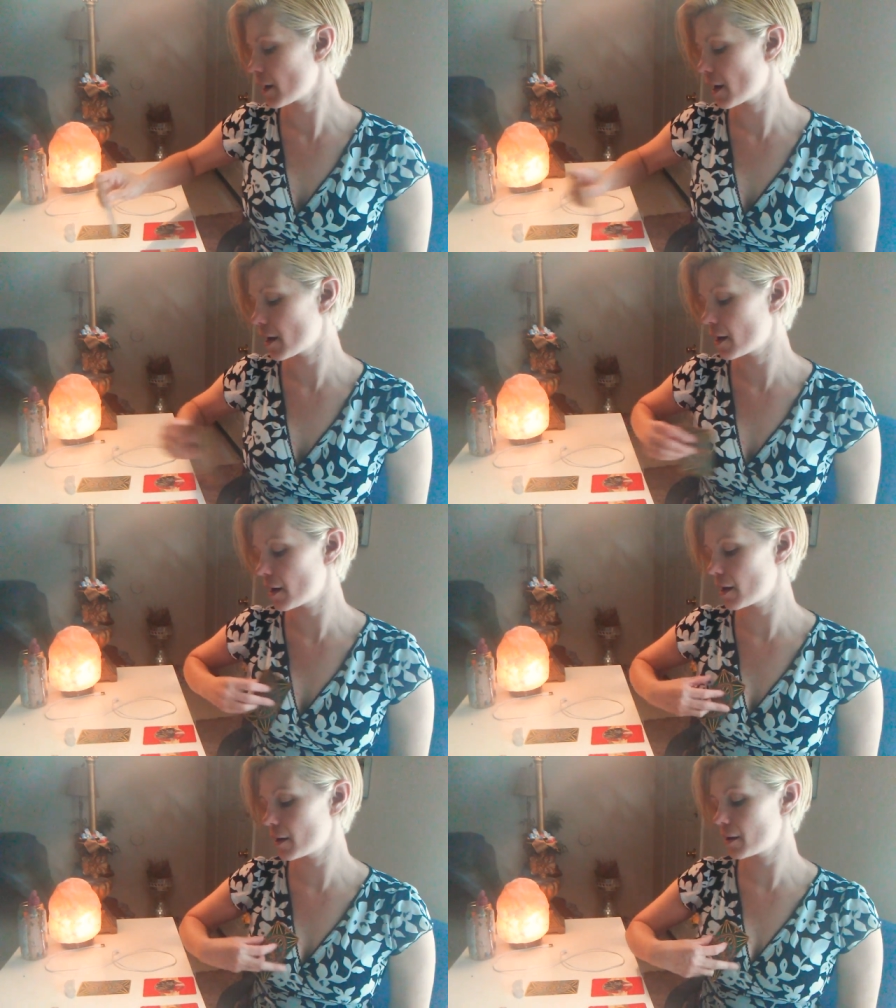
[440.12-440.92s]

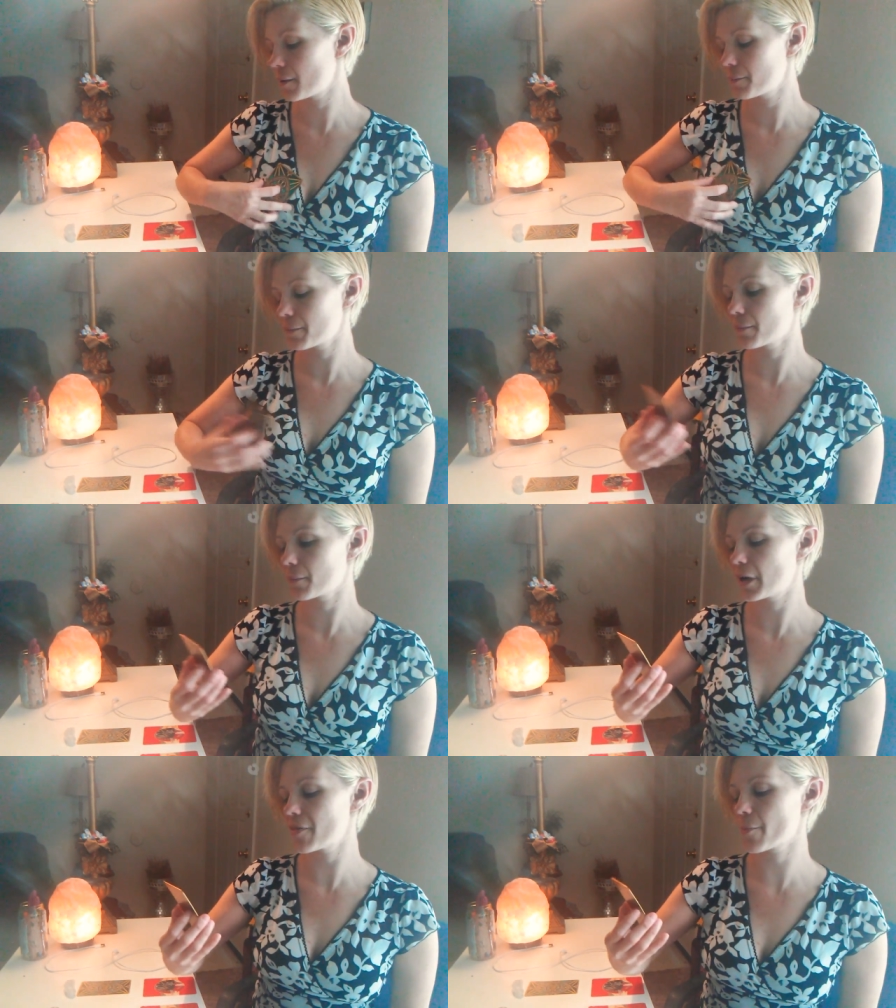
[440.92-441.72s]
Um,
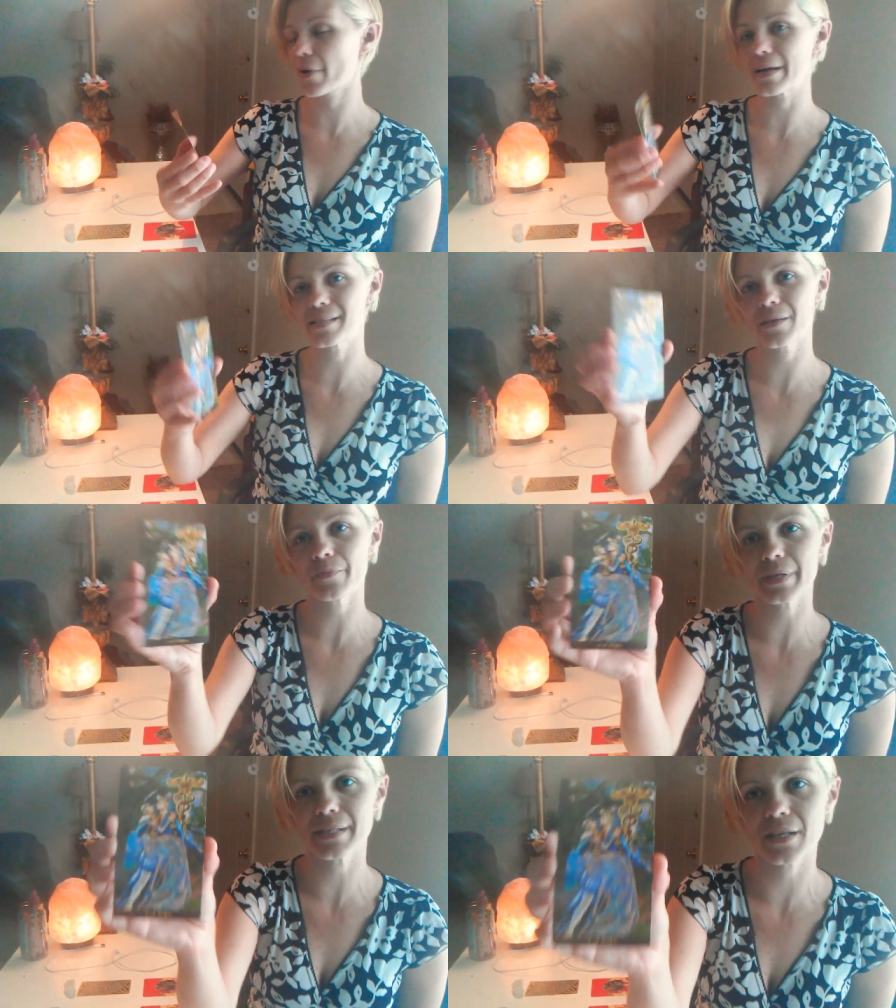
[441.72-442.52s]
in the
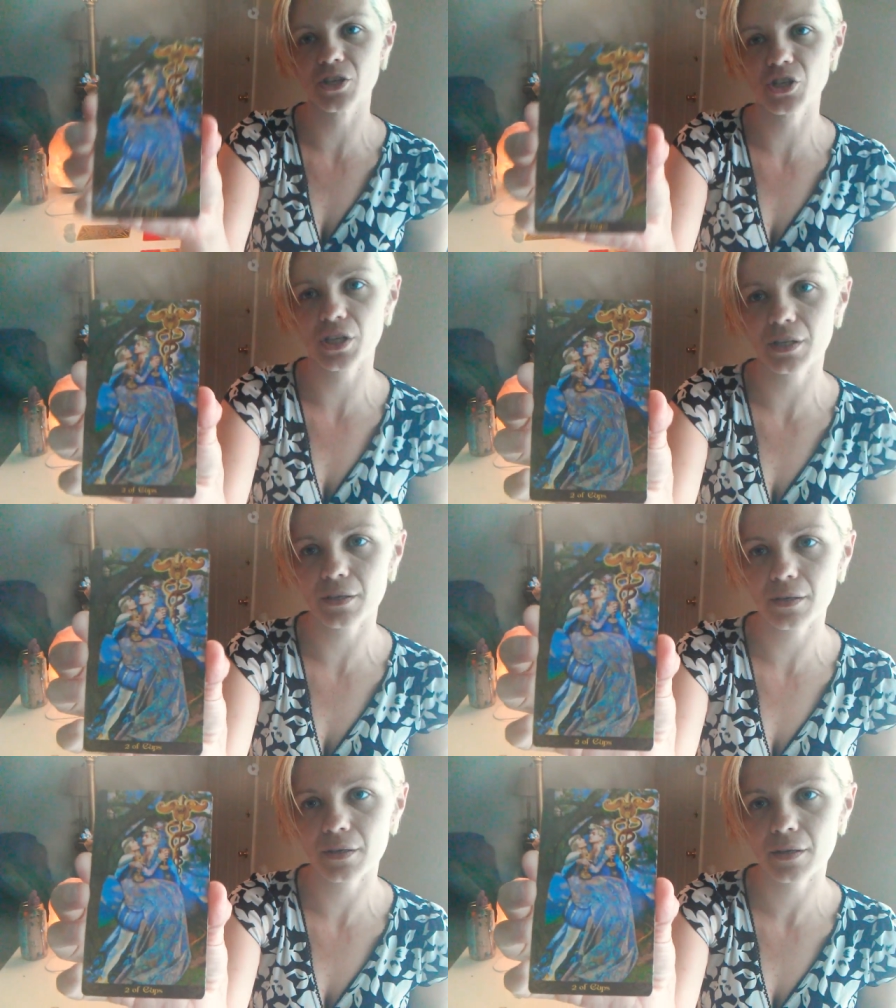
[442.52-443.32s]
present position,
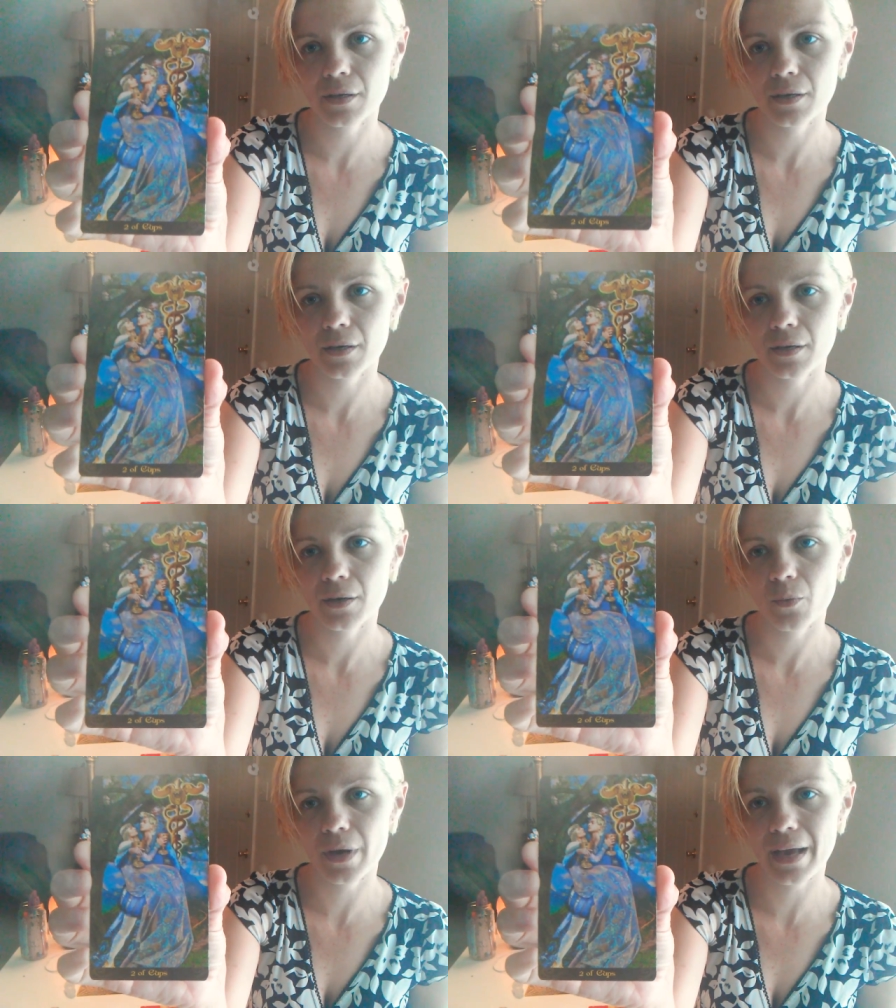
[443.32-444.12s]

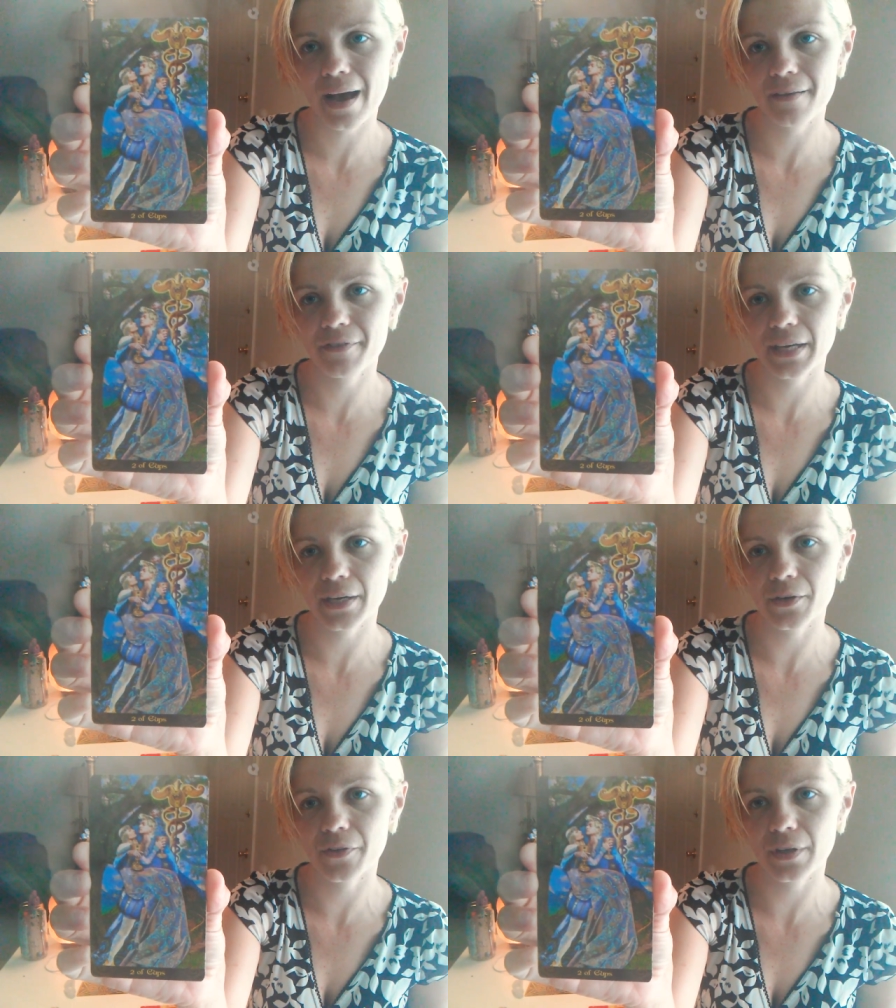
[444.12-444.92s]
we have
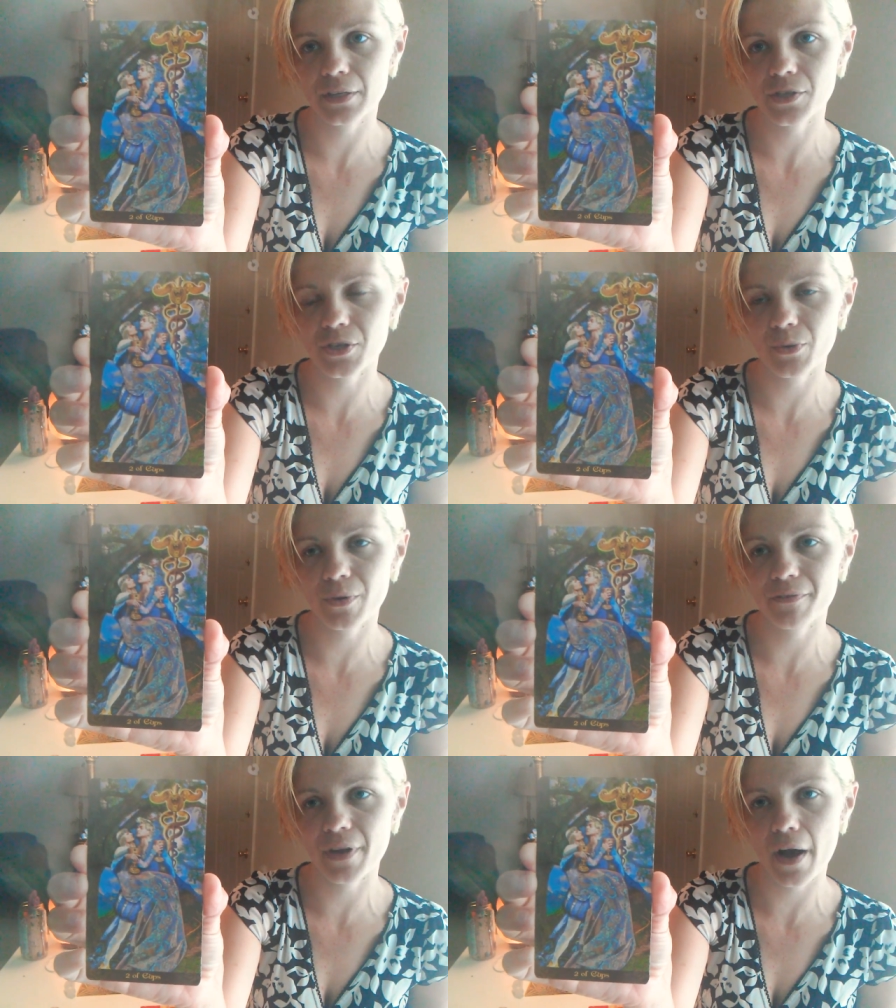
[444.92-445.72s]
here the Two
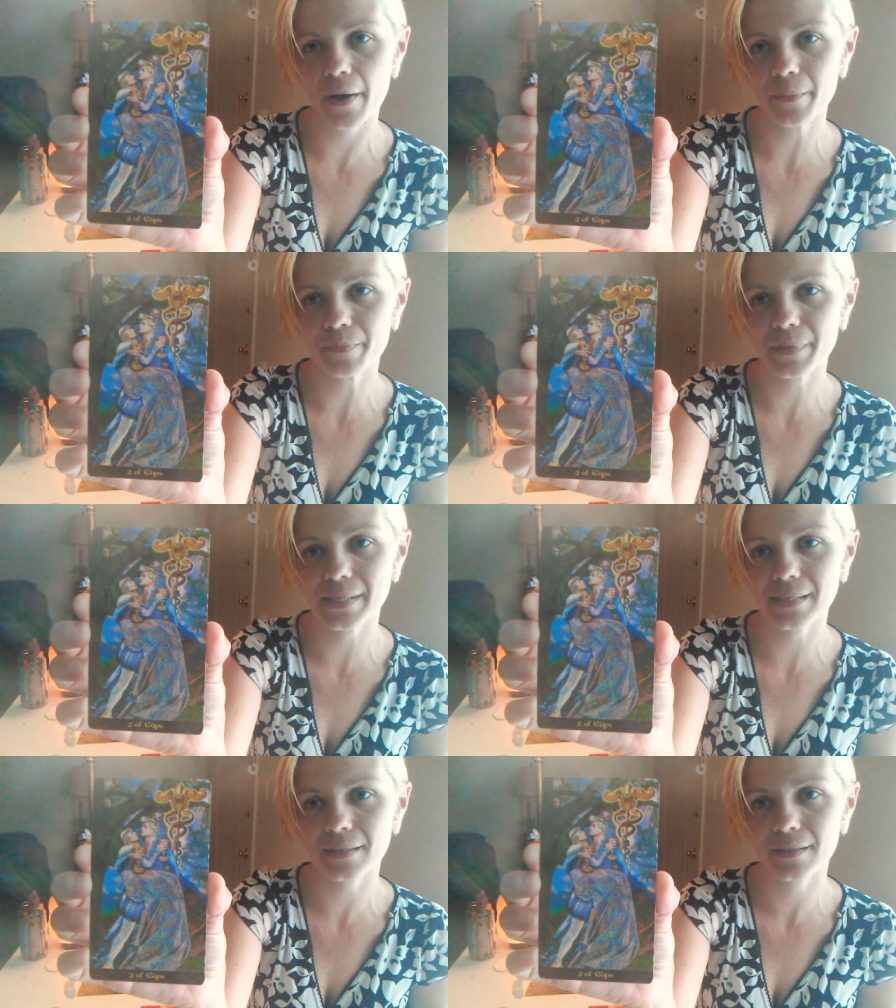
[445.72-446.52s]
of Cups.